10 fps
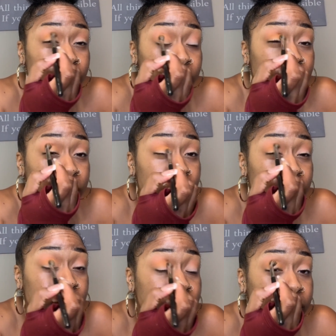Just
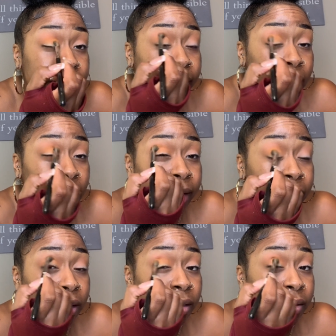doing a second
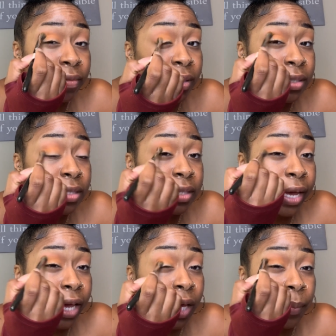layer of the
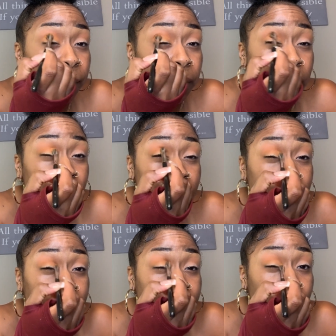same
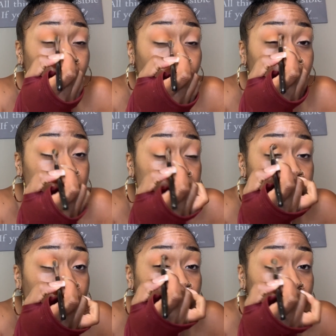lighter orange
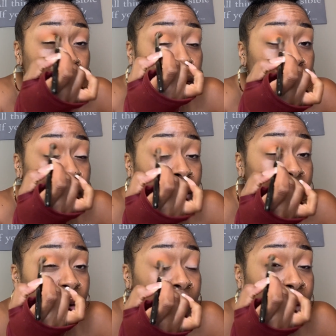color.
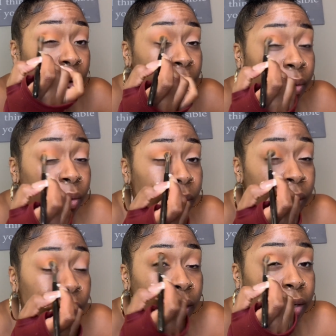
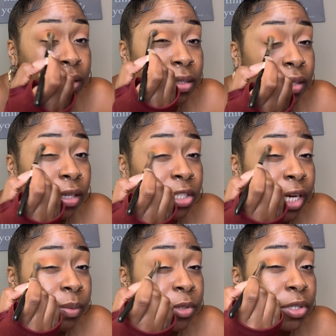And this is in the
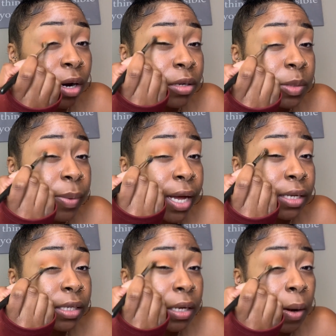James Charles palette.